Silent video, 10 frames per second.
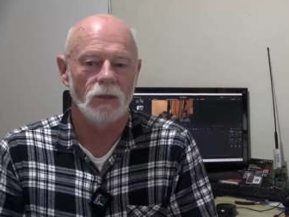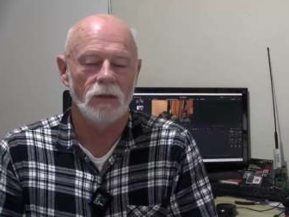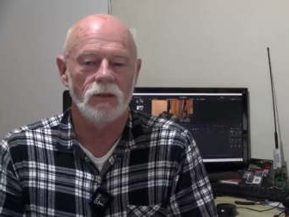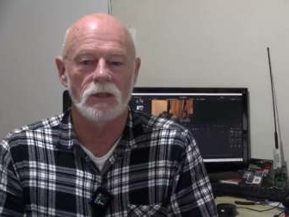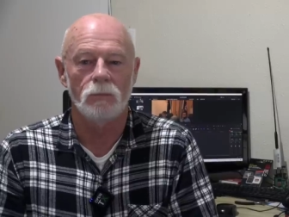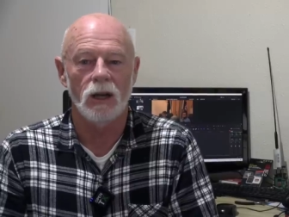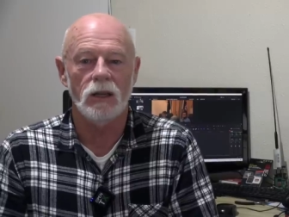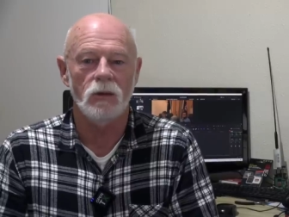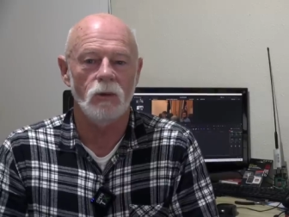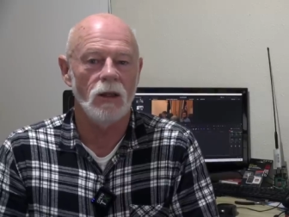If there's a break
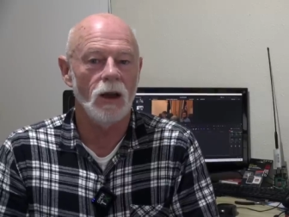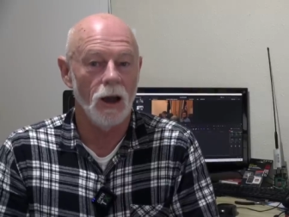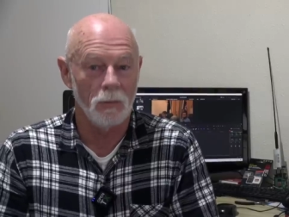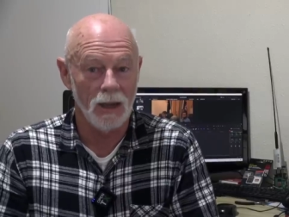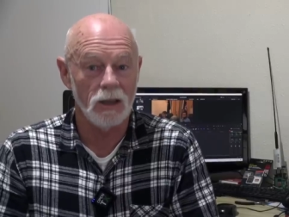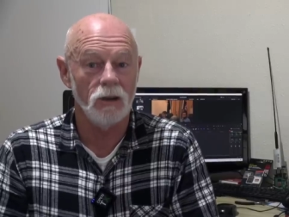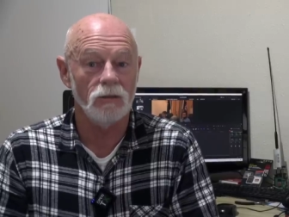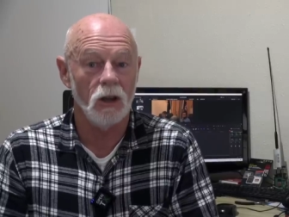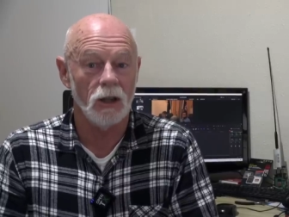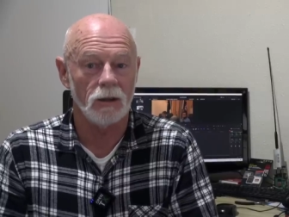in the weather, I may go
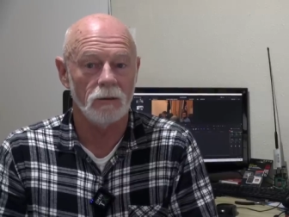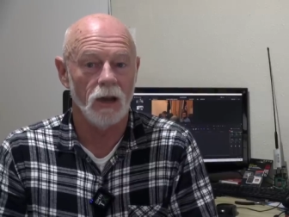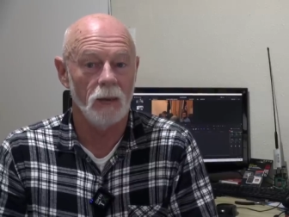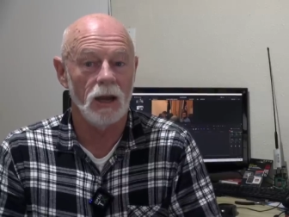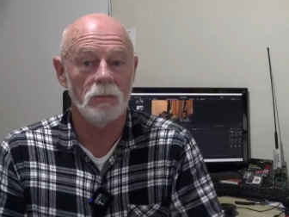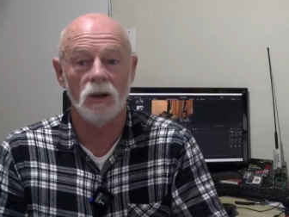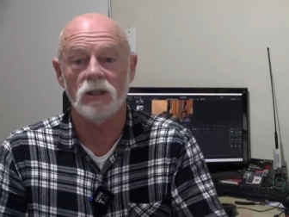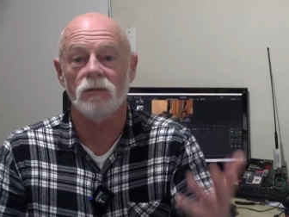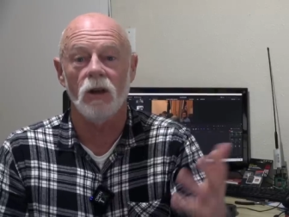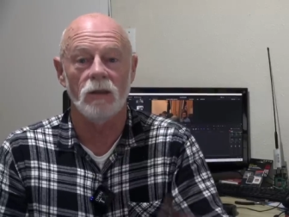flying. I may post
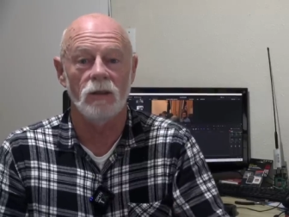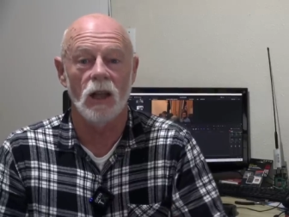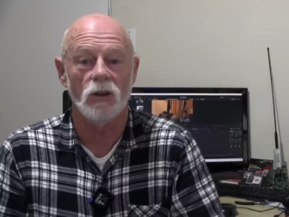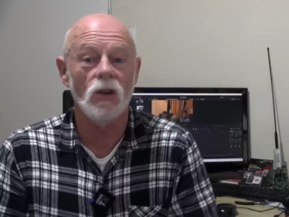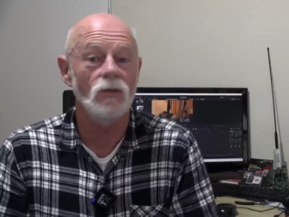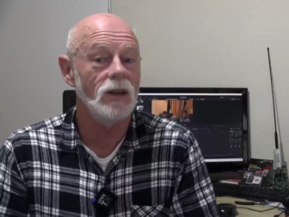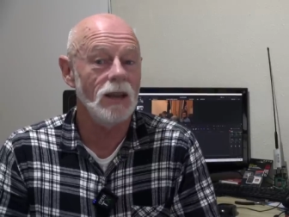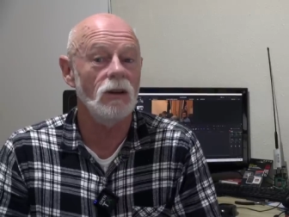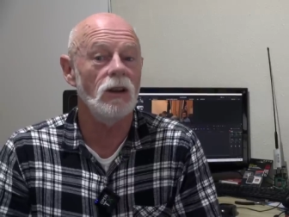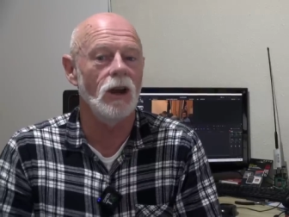a flying video. You
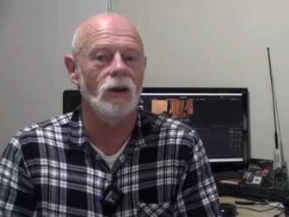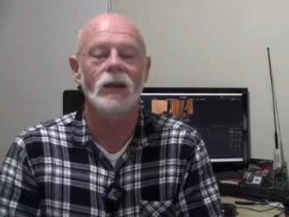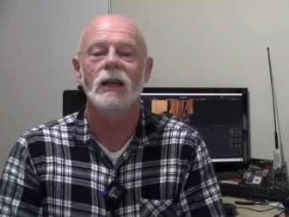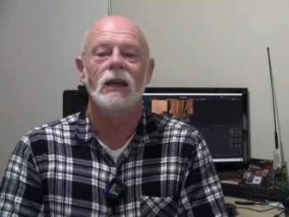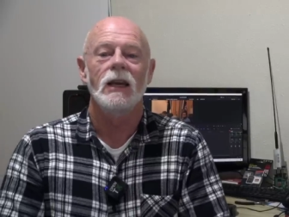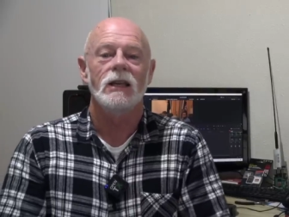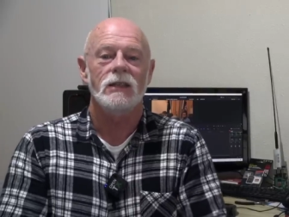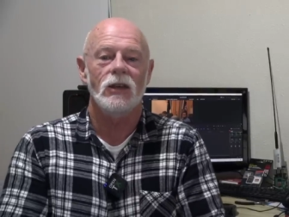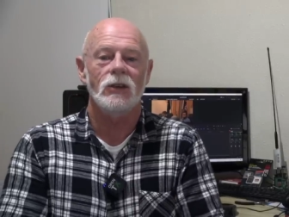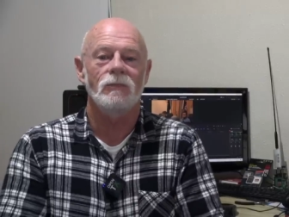never know. So